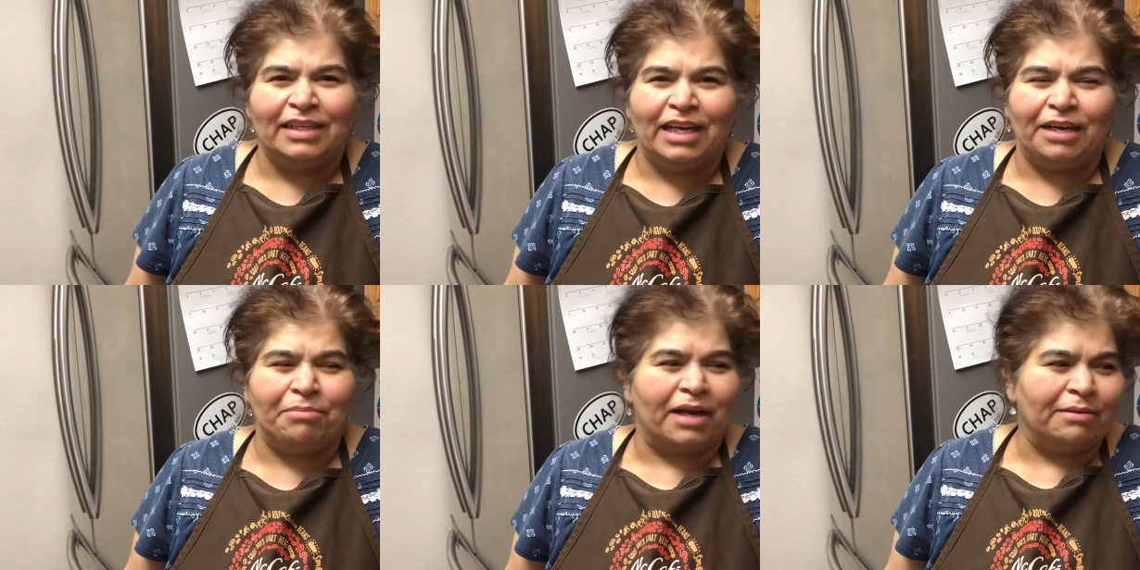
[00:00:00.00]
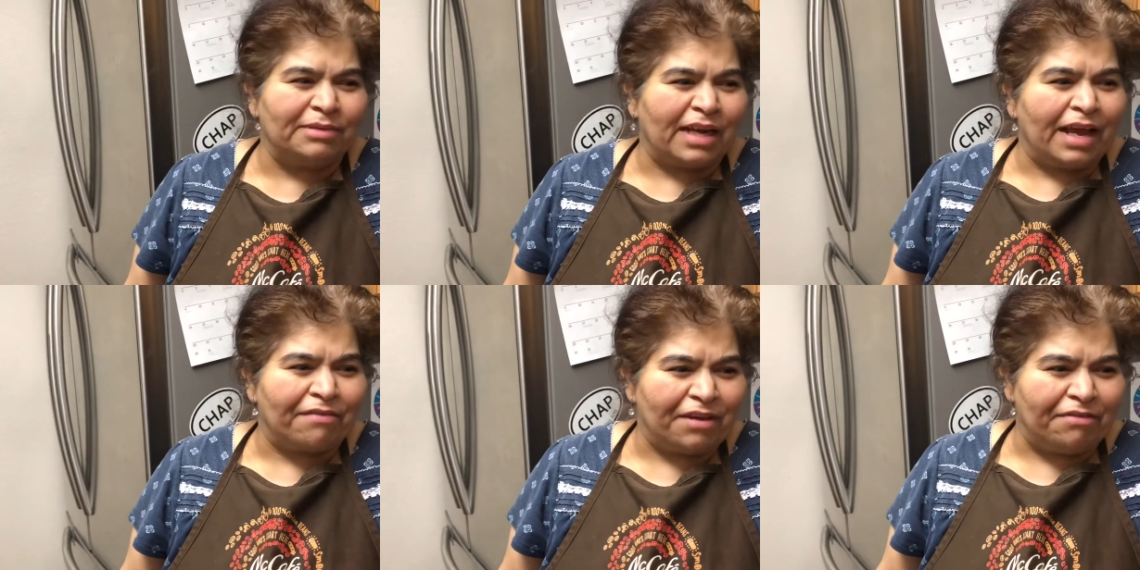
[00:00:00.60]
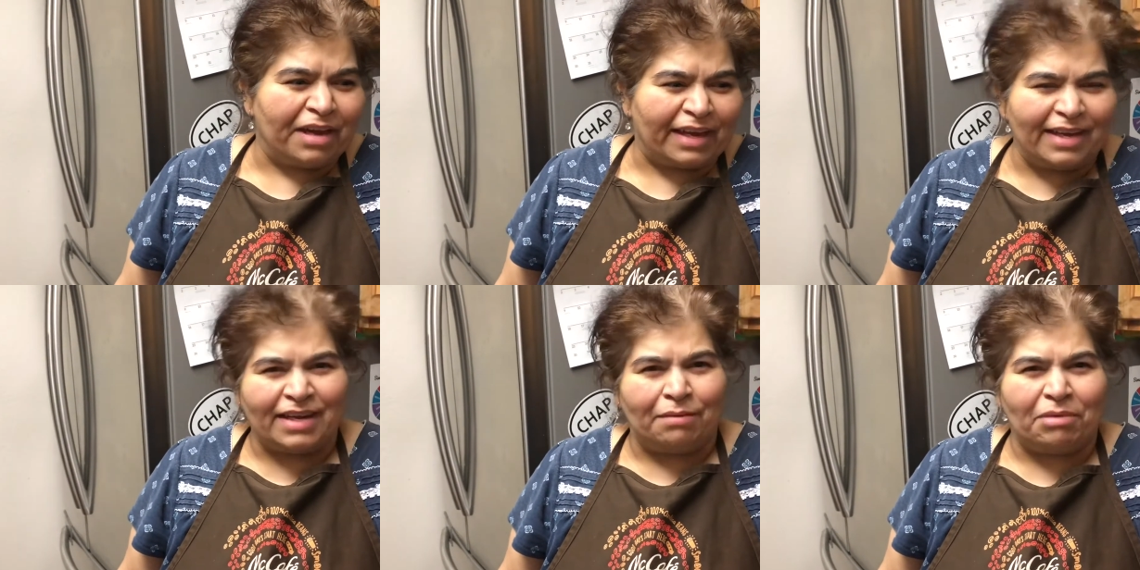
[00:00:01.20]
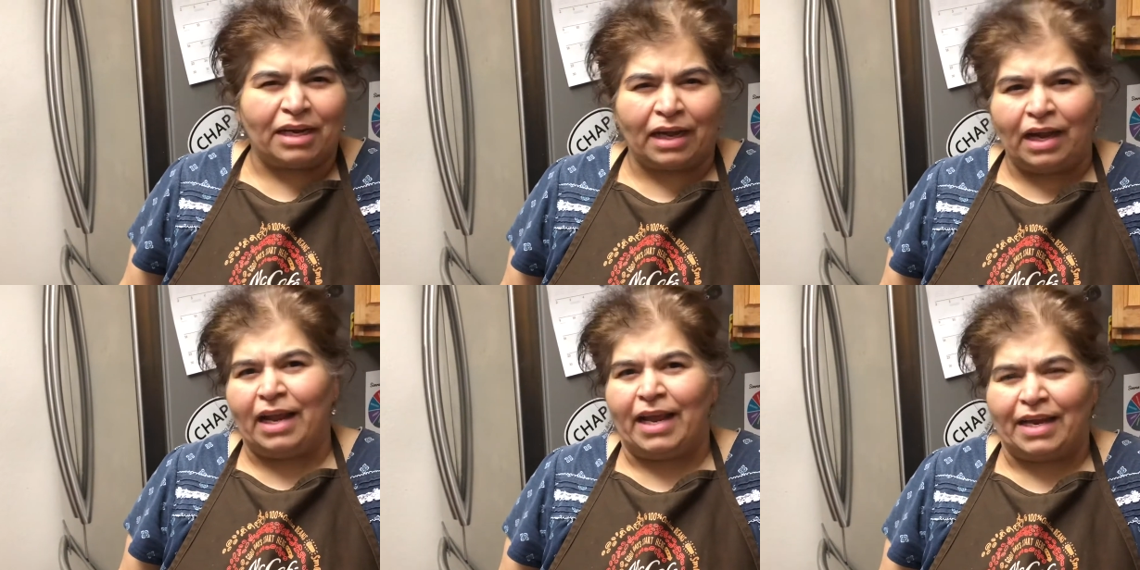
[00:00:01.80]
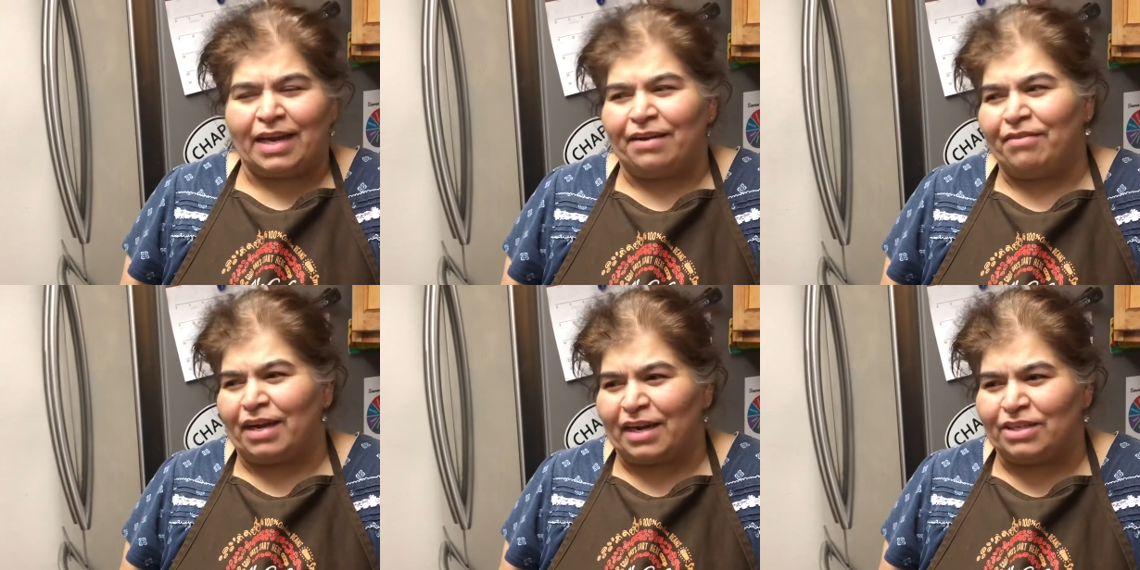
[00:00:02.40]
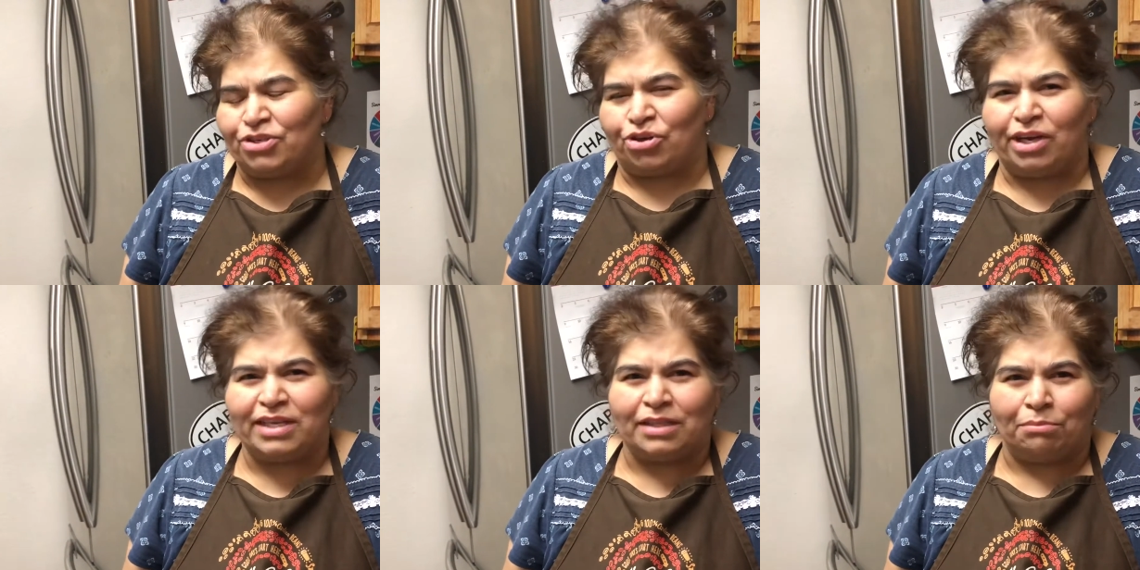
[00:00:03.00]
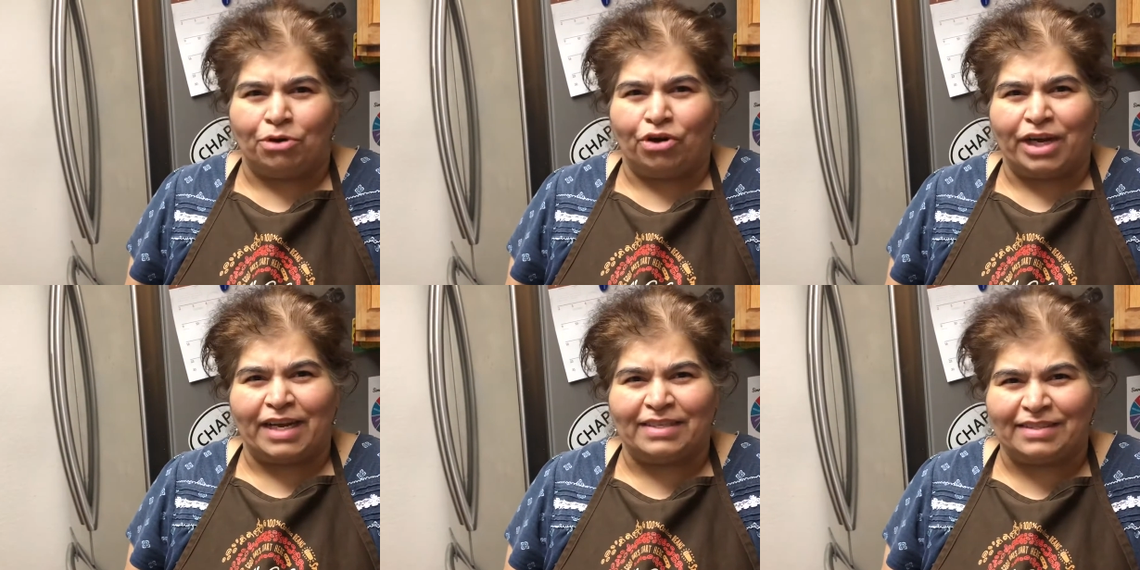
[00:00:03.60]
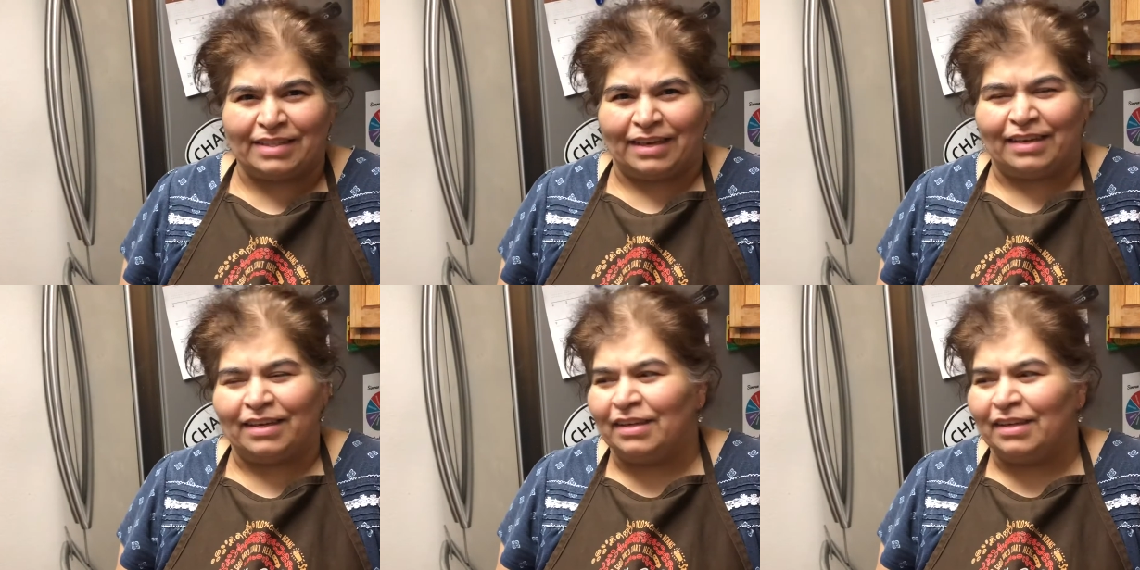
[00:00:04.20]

it becomes like we are waking up little late and we are enjoying the mornings. And